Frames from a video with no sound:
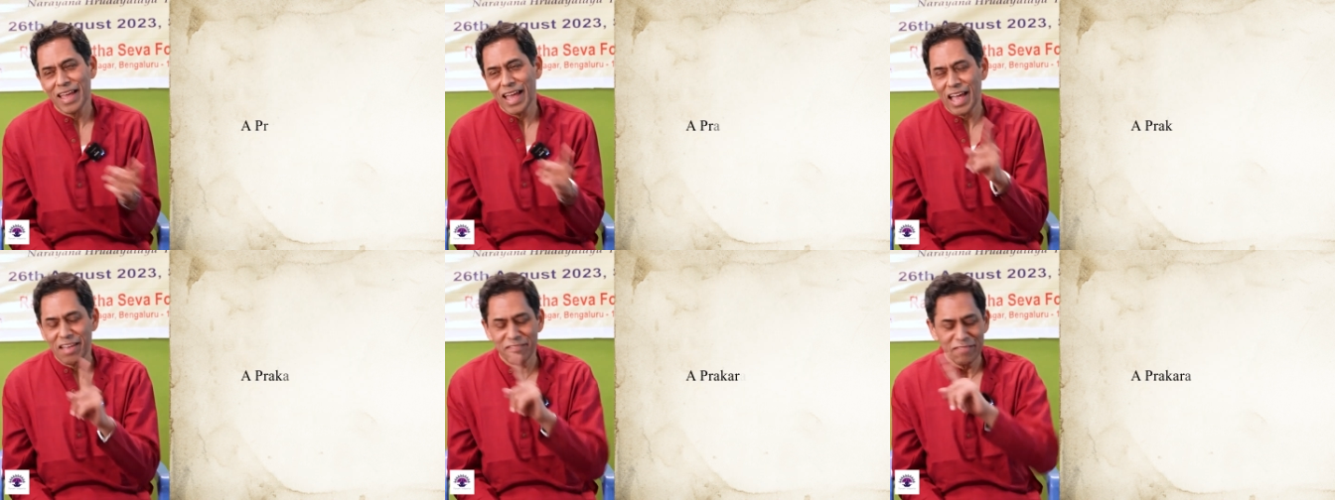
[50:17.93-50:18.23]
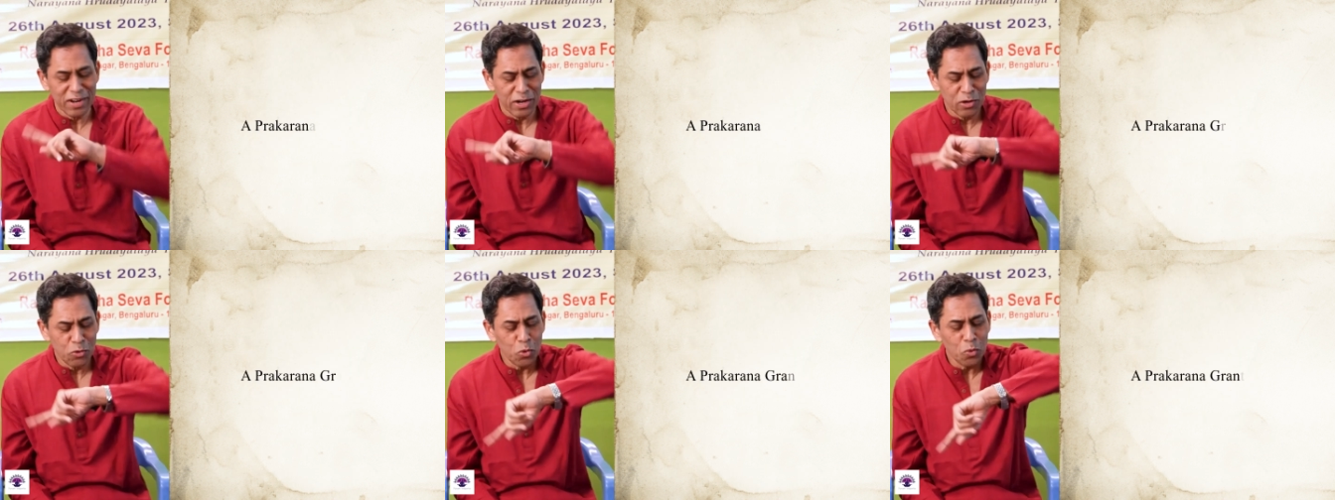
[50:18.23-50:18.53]
I
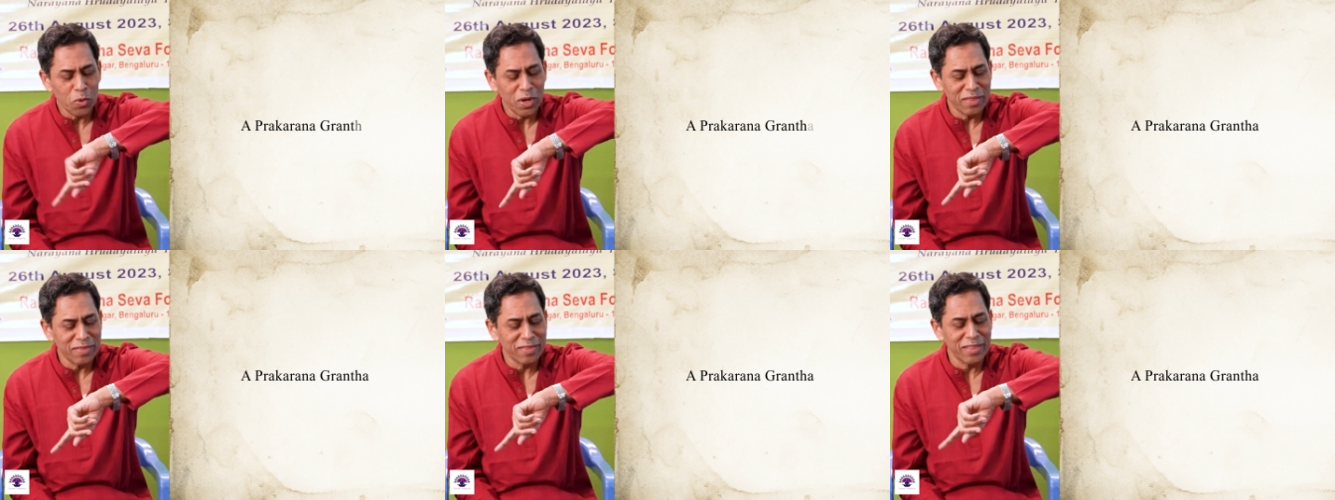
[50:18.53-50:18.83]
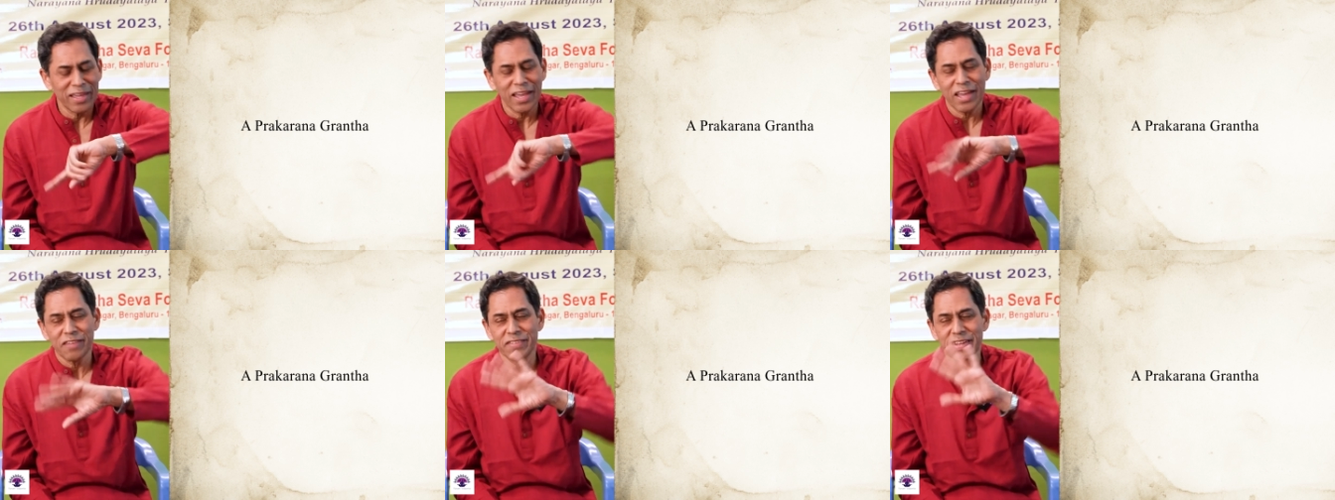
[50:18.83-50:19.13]
will do one
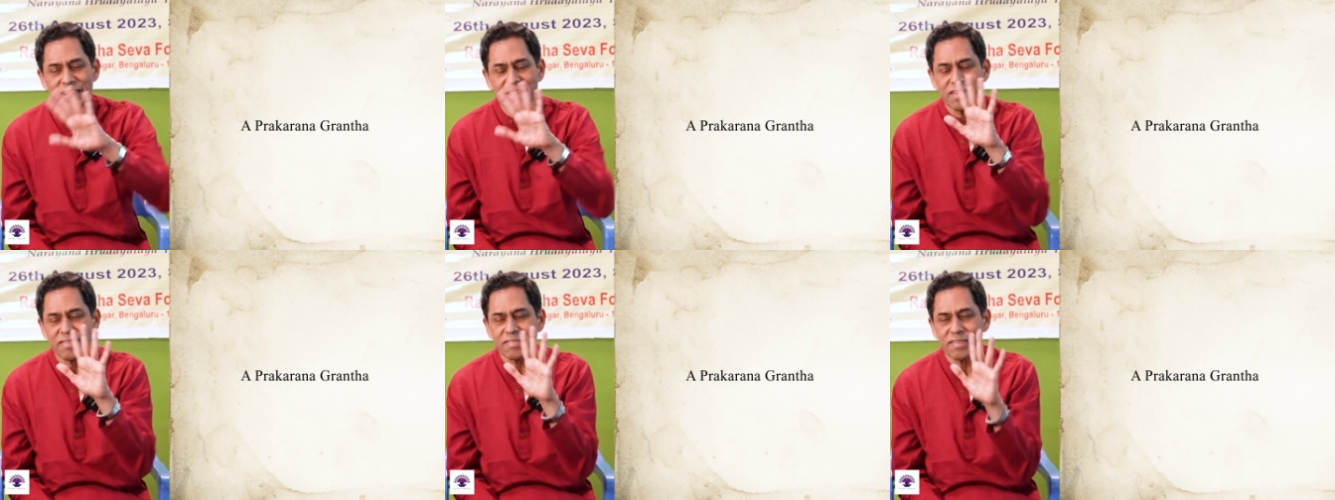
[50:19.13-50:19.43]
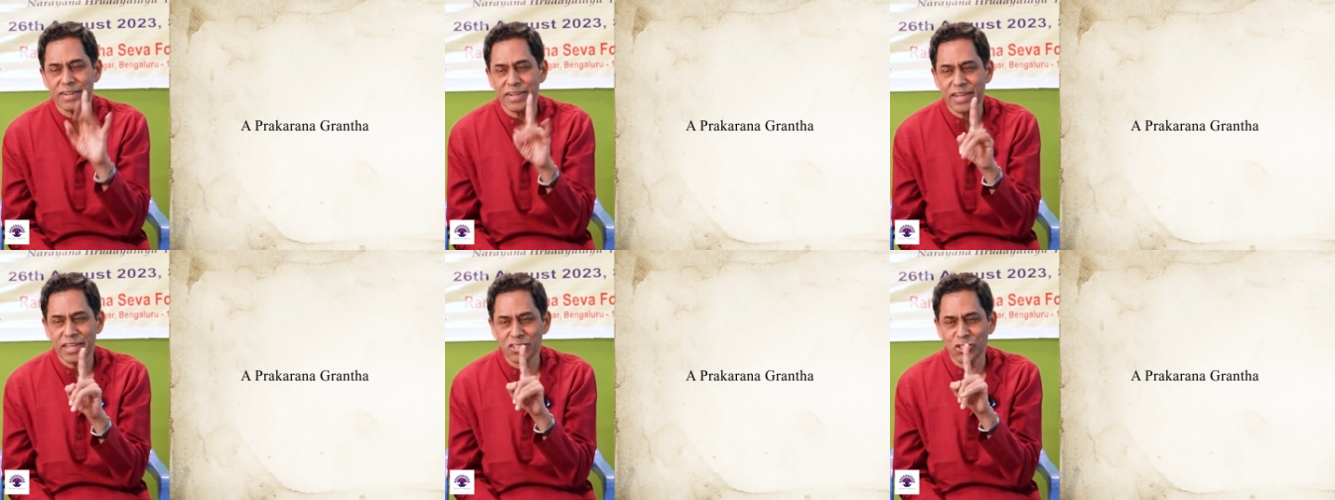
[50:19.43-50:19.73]
thing, I will
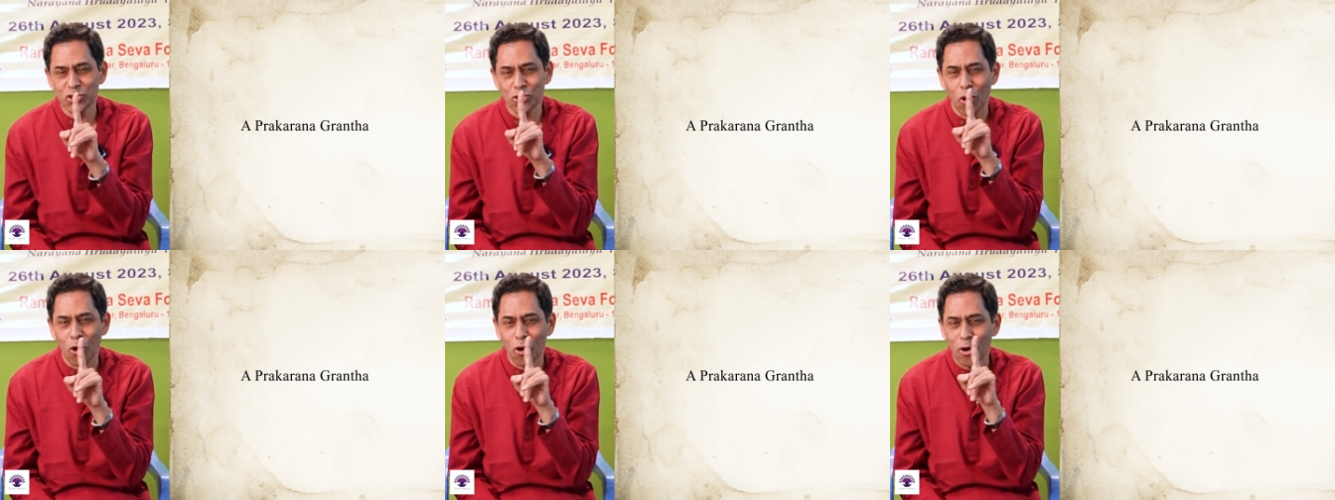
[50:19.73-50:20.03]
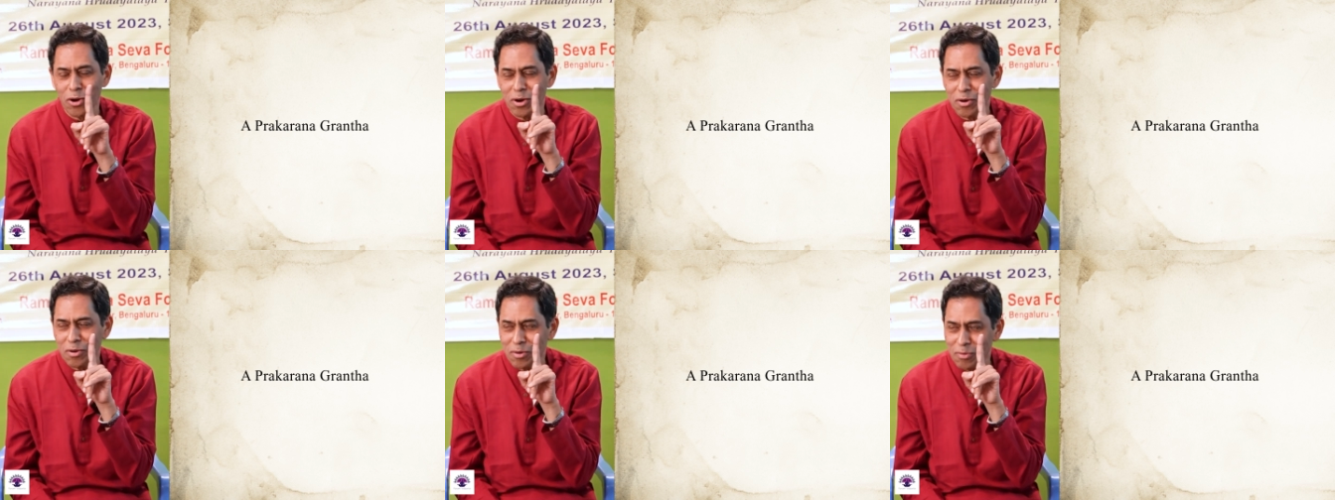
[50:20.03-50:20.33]
just touch
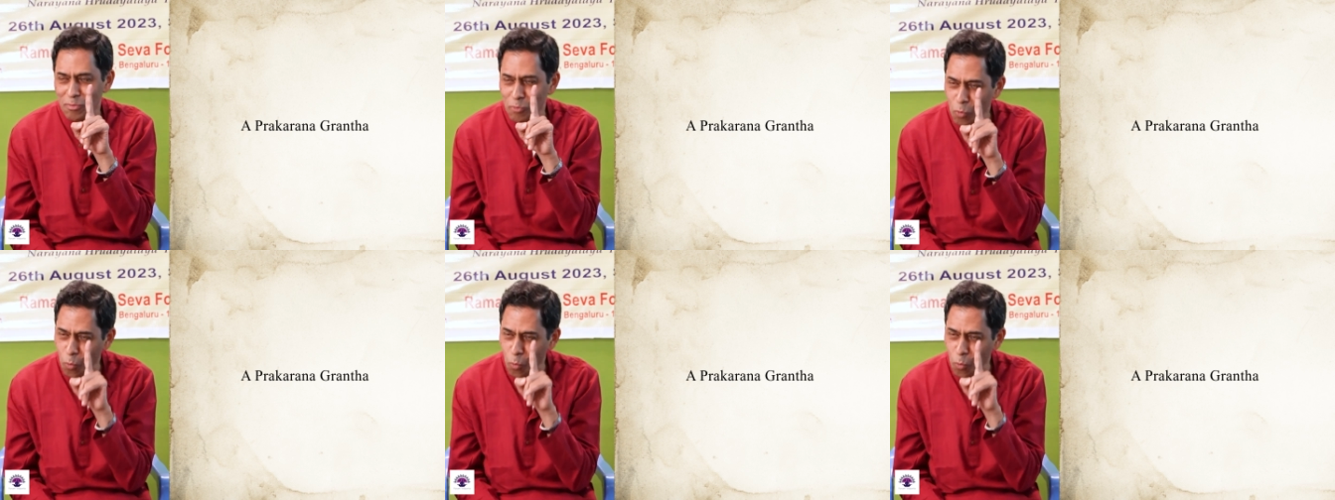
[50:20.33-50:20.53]
on